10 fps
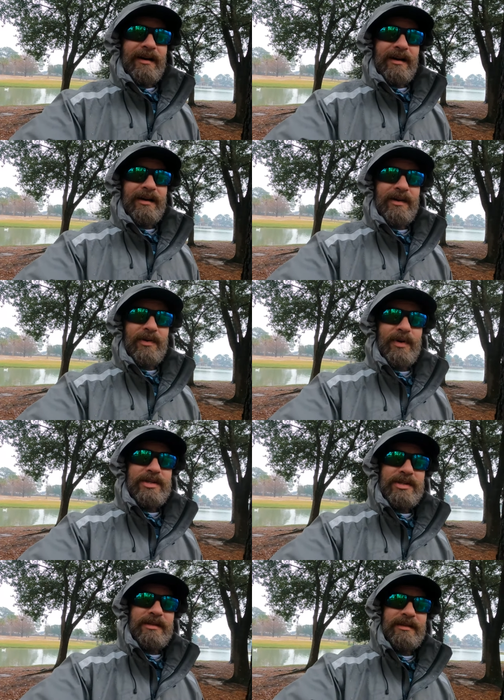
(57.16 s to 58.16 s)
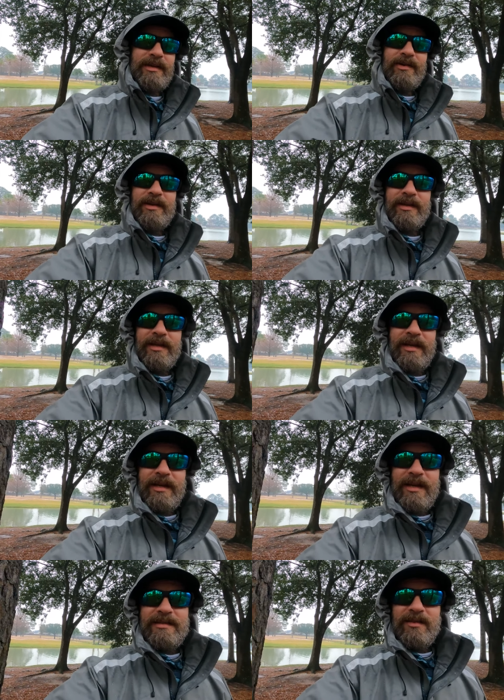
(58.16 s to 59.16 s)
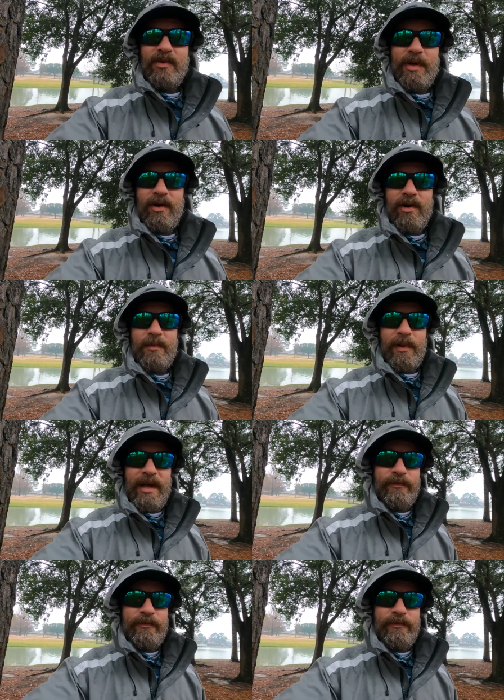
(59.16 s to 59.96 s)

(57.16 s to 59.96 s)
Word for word: uh, which you know is a little bit hard to